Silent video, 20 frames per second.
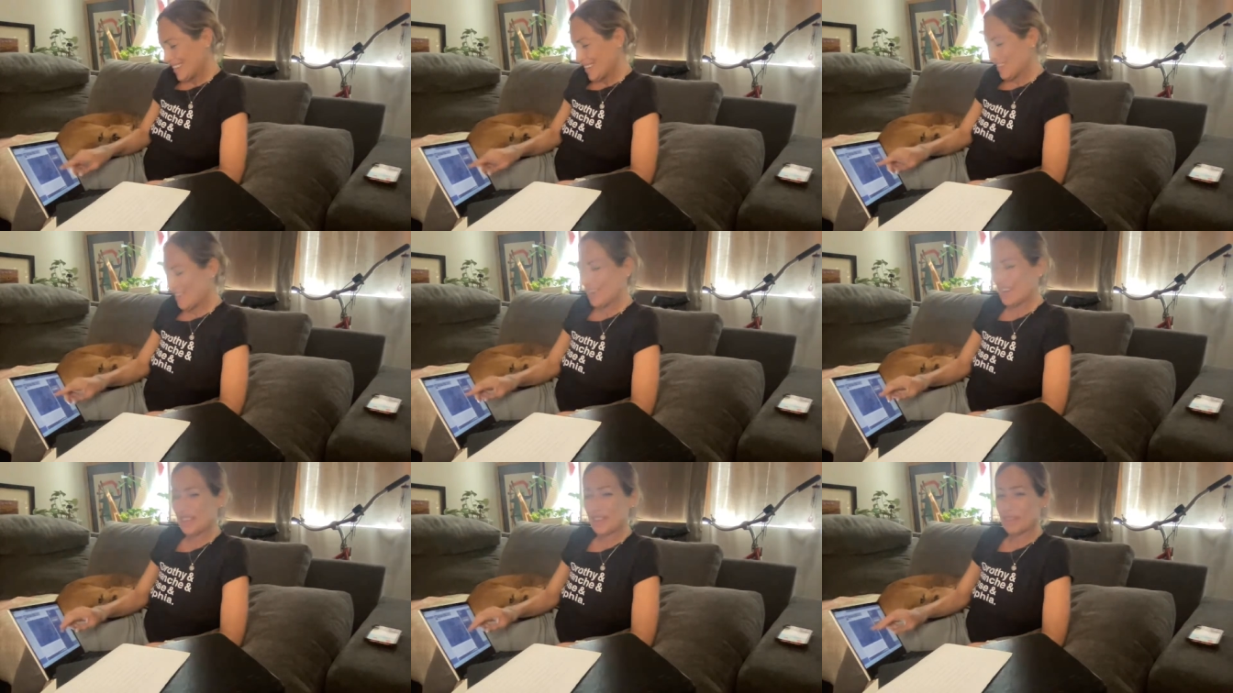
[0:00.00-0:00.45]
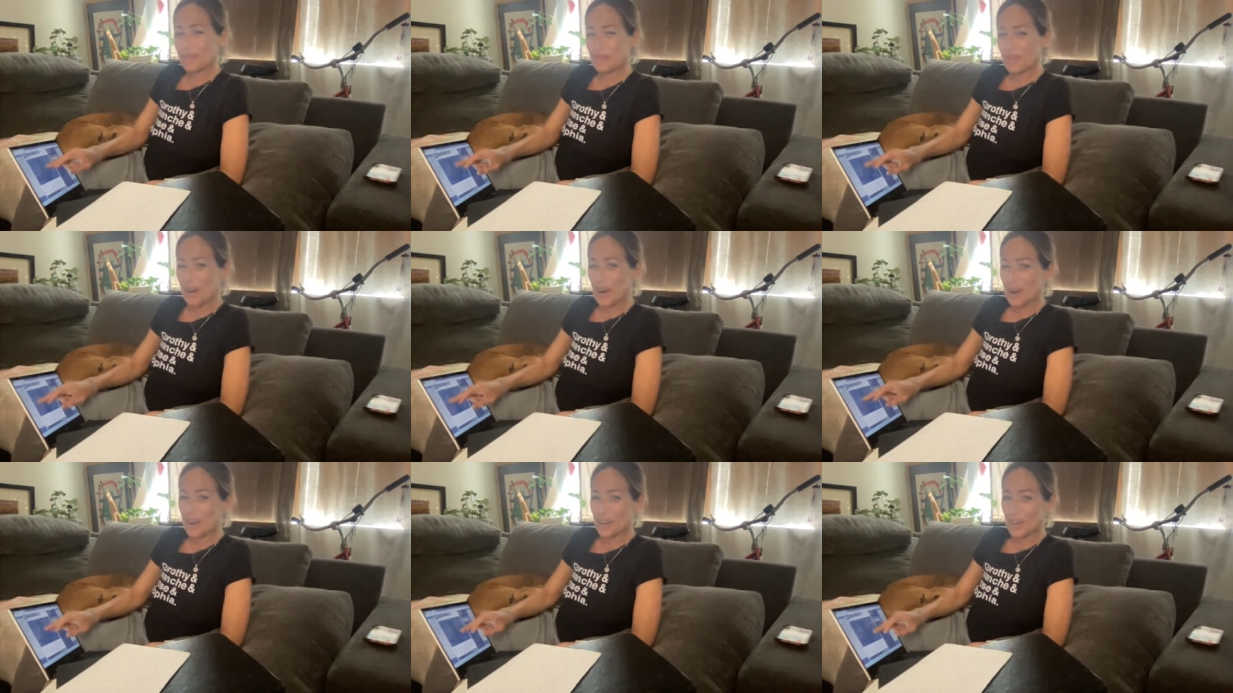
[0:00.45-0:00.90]
actually had the
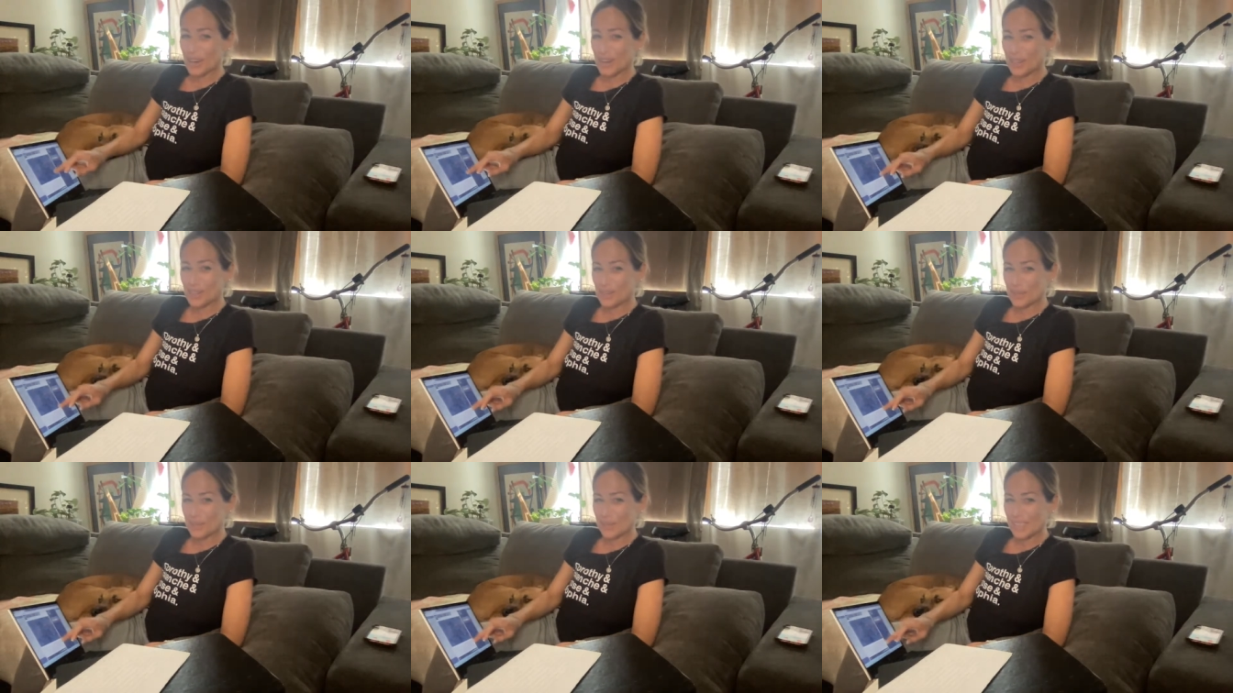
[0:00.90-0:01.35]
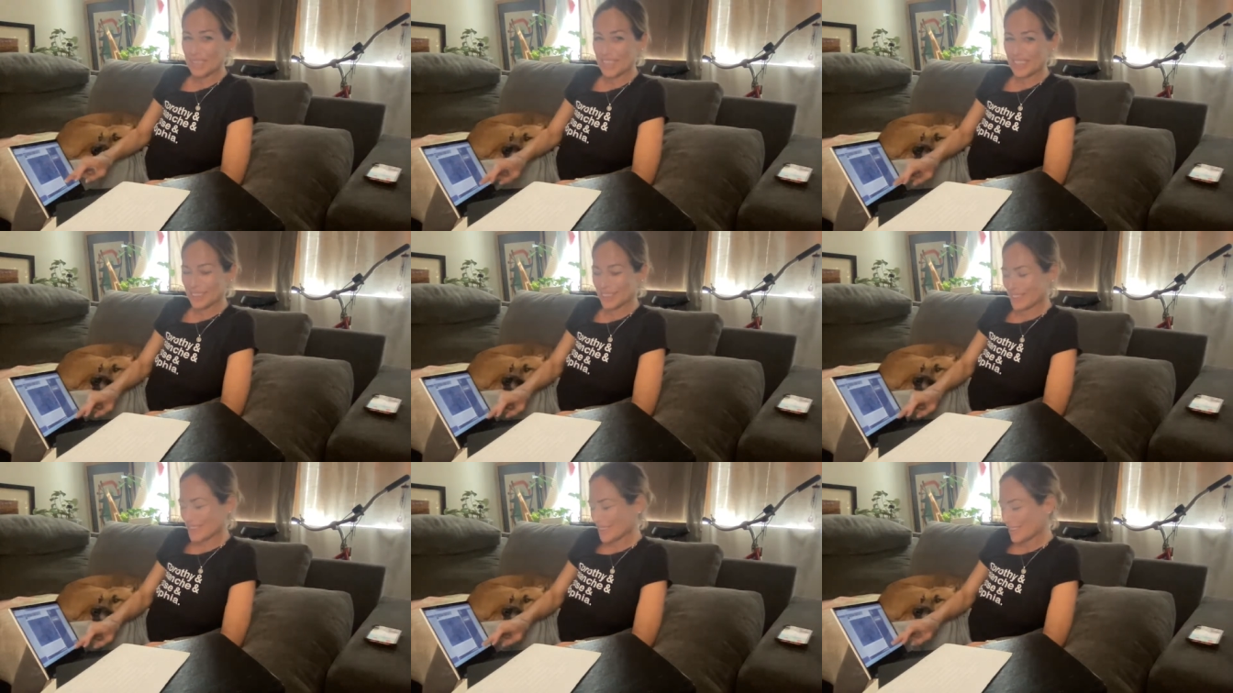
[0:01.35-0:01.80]
wrong girl's
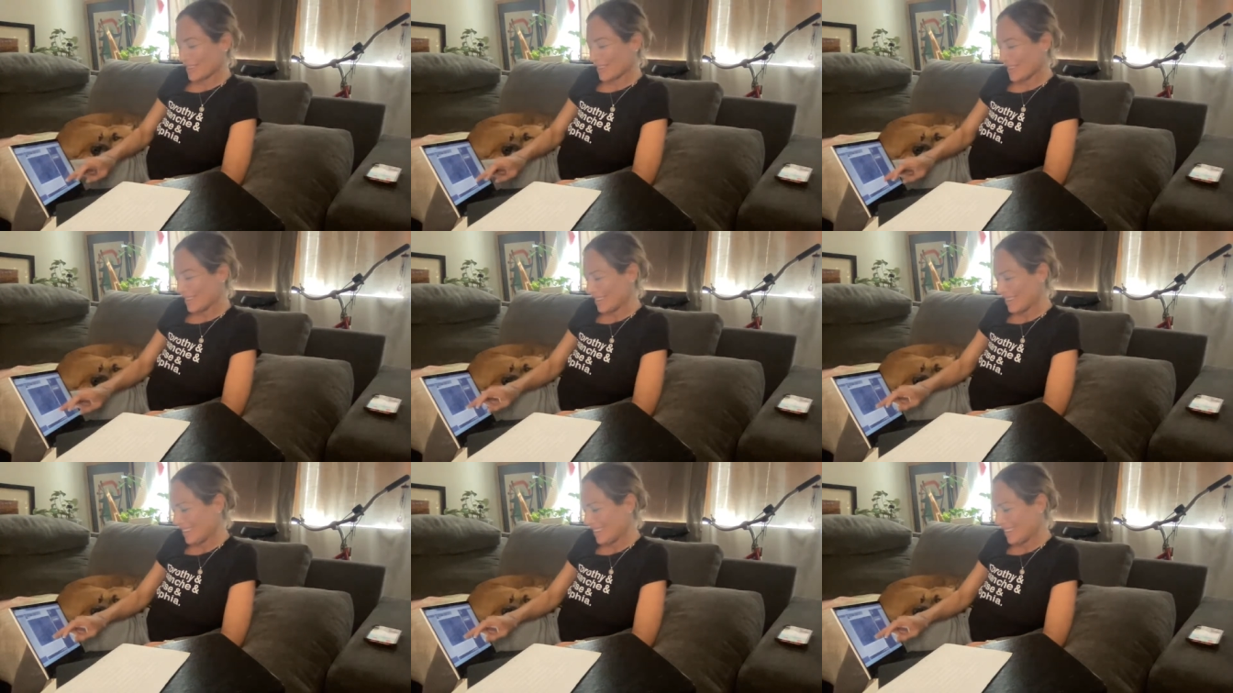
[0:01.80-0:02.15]
window, sir.